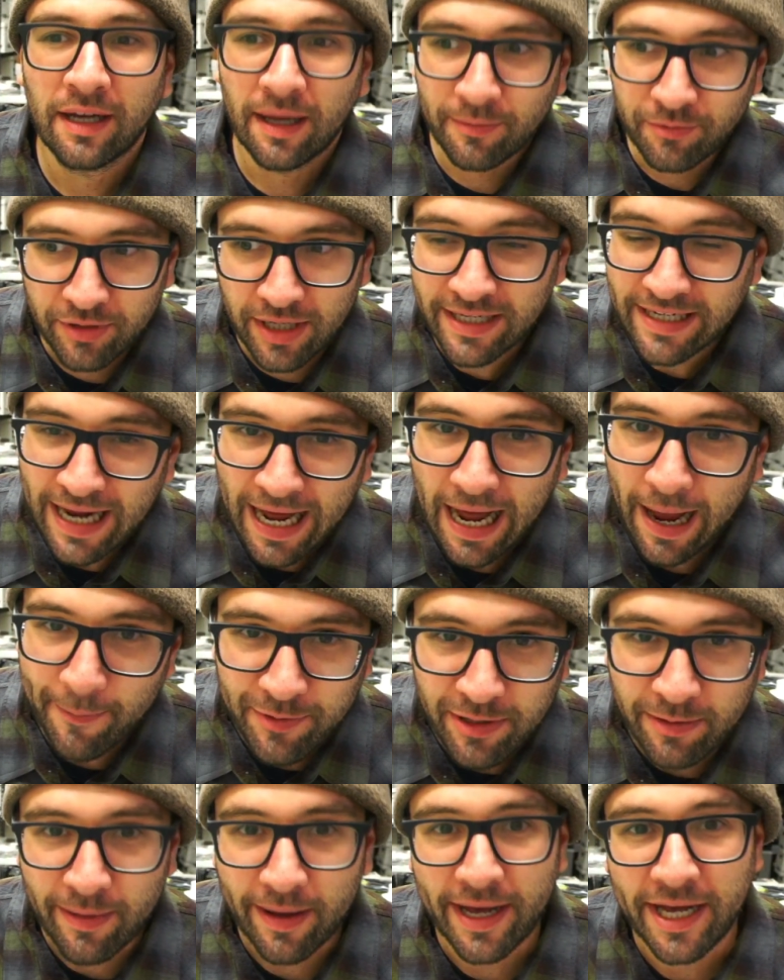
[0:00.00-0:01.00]
I'm trying to
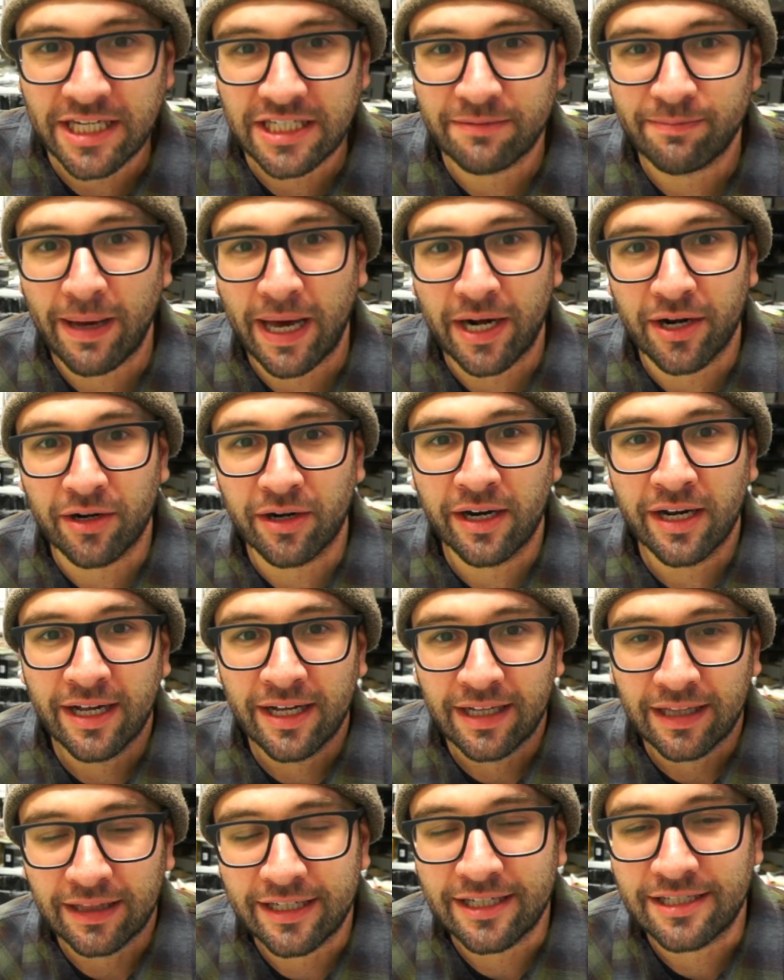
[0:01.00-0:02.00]
optimize better
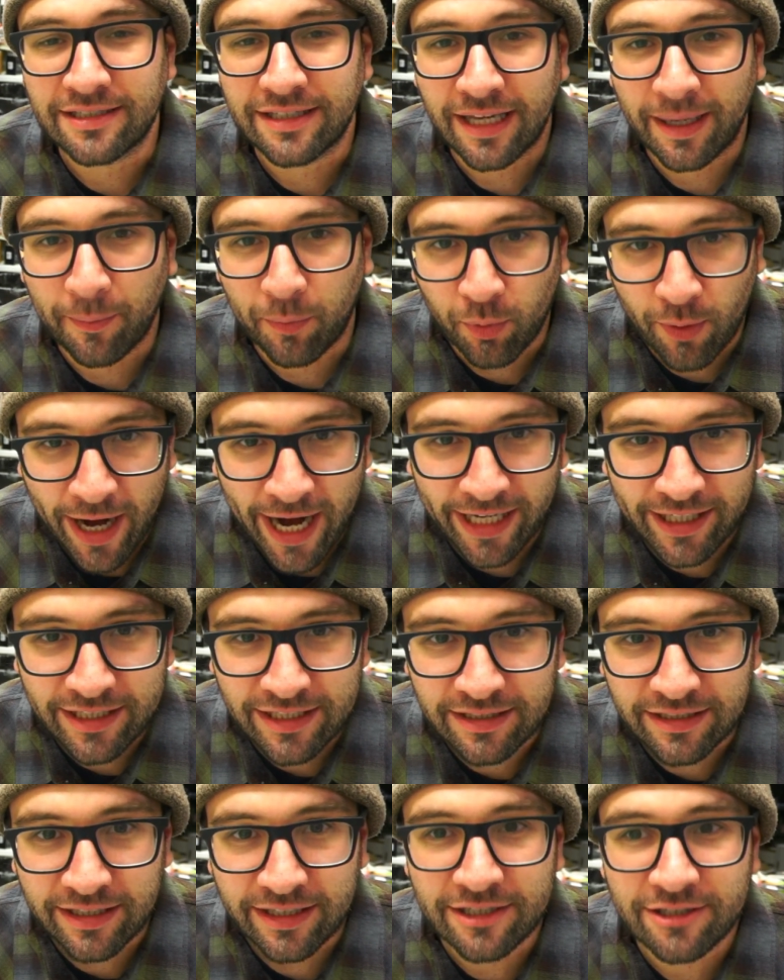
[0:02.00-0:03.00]
listing
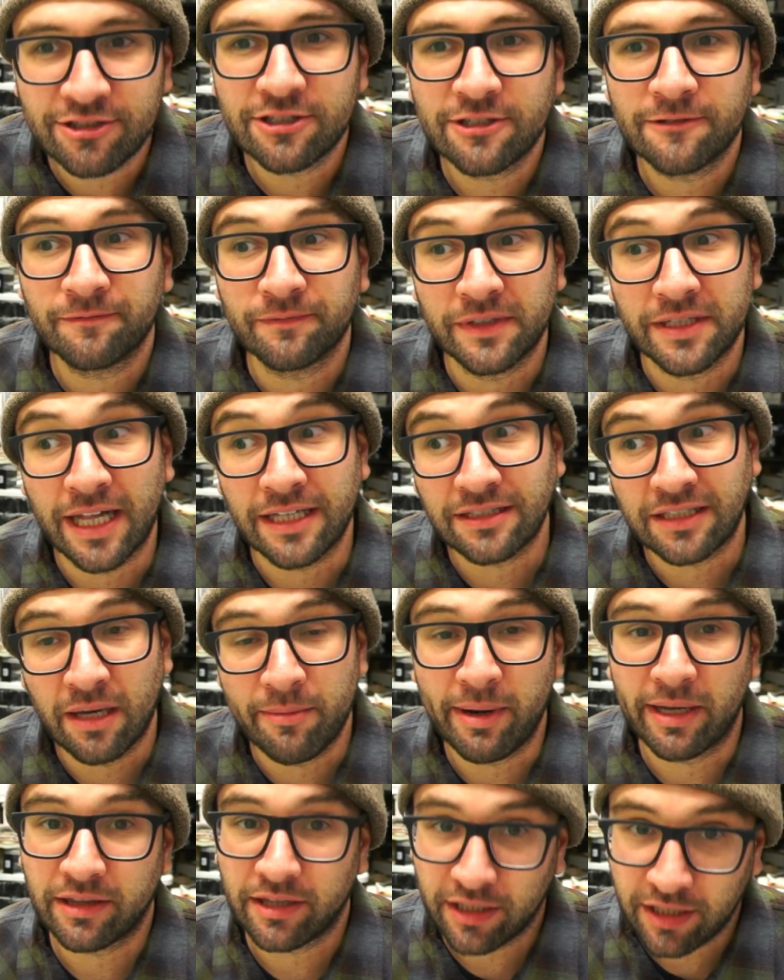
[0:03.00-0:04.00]
practices, and that's
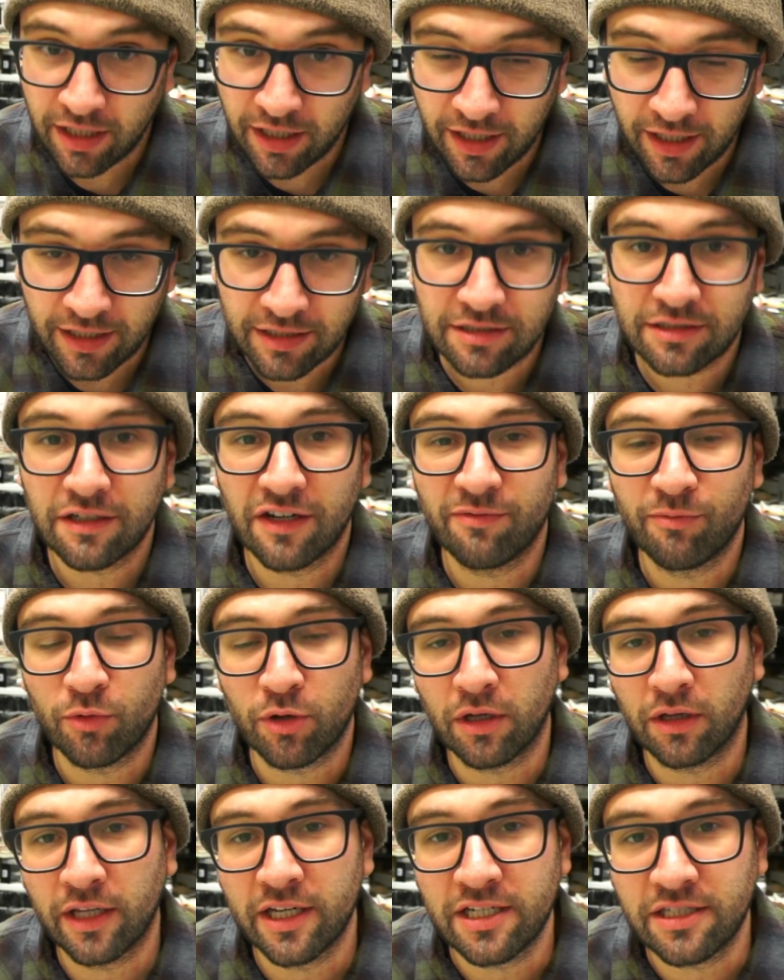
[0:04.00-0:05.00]
coming at the cost of
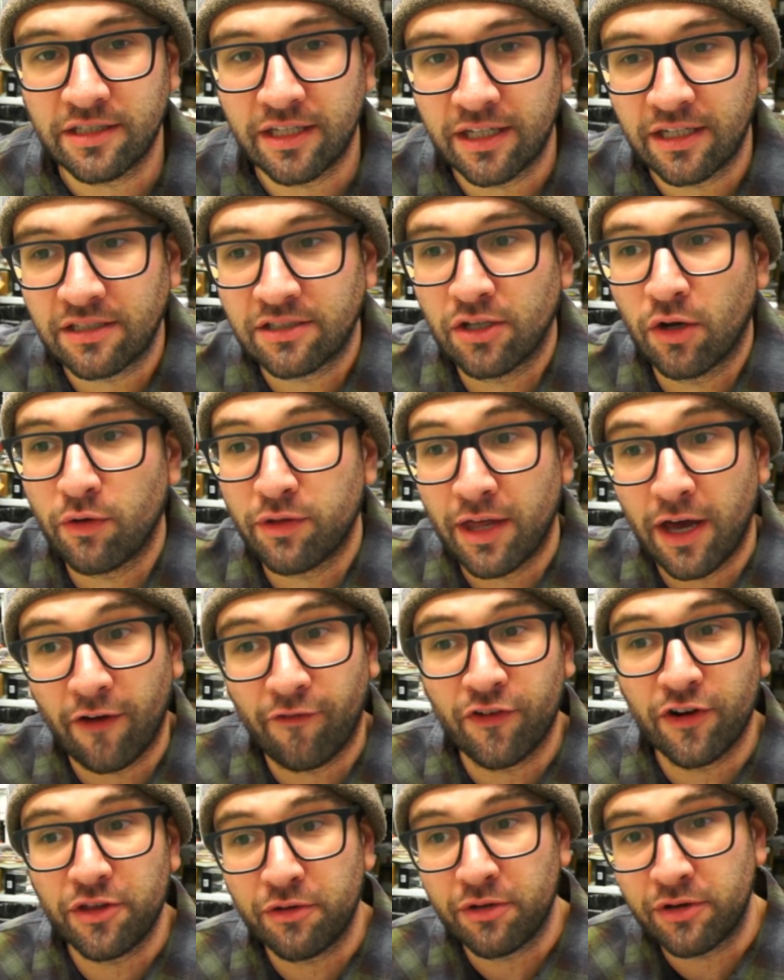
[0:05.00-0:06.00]
more listings. So
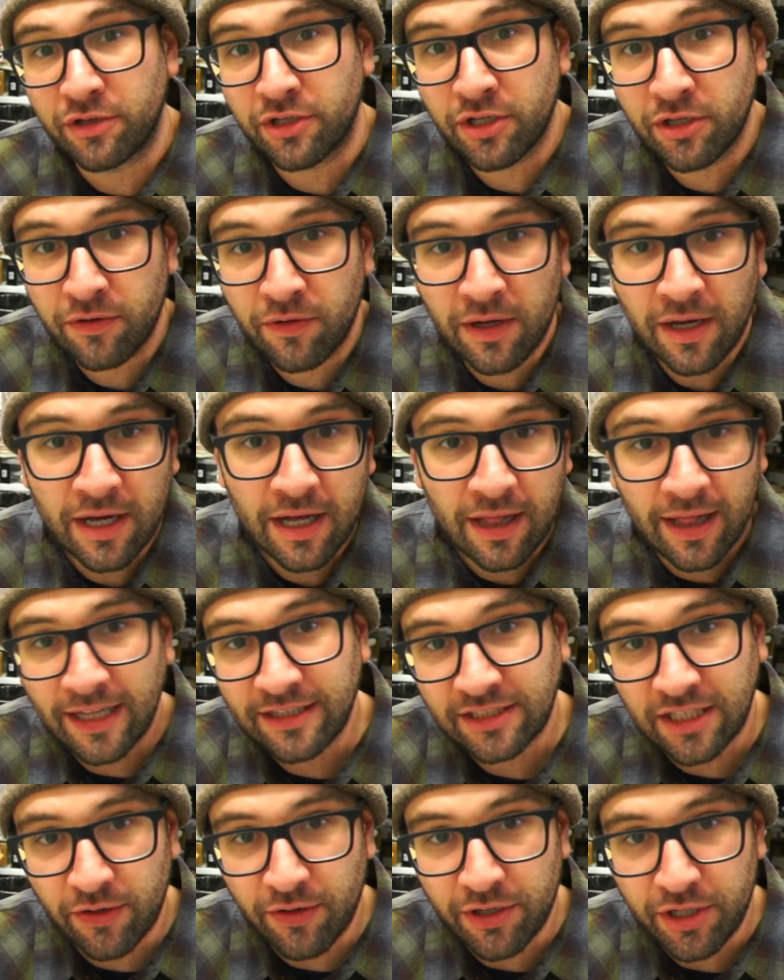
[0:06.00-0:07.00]
without further ado,
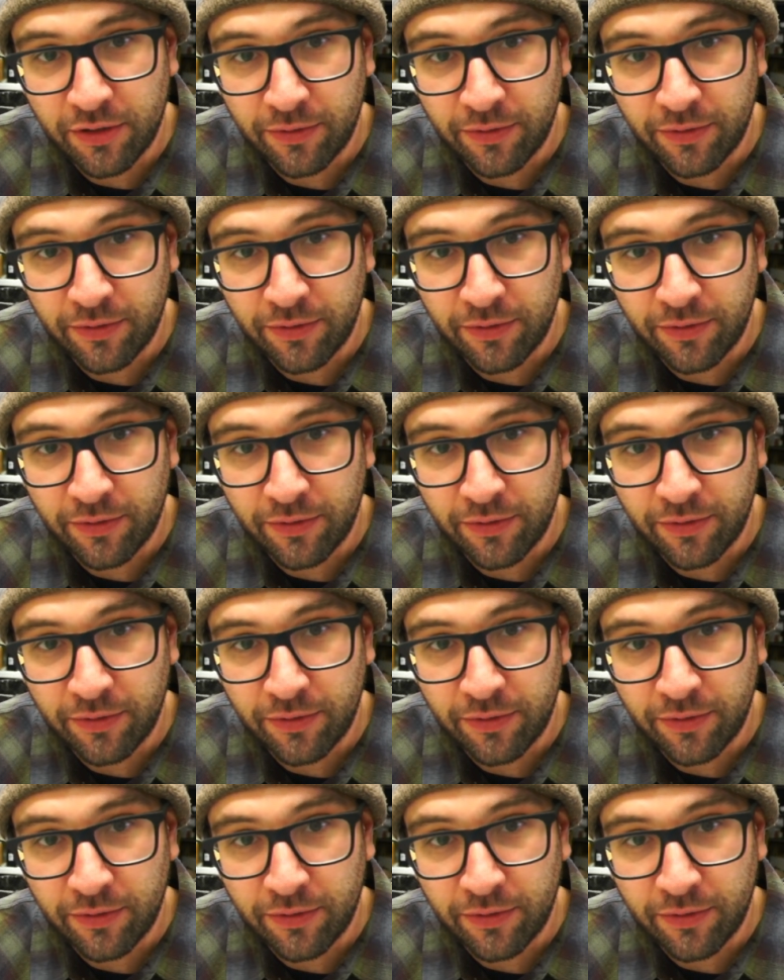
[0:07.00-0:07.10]
let's go into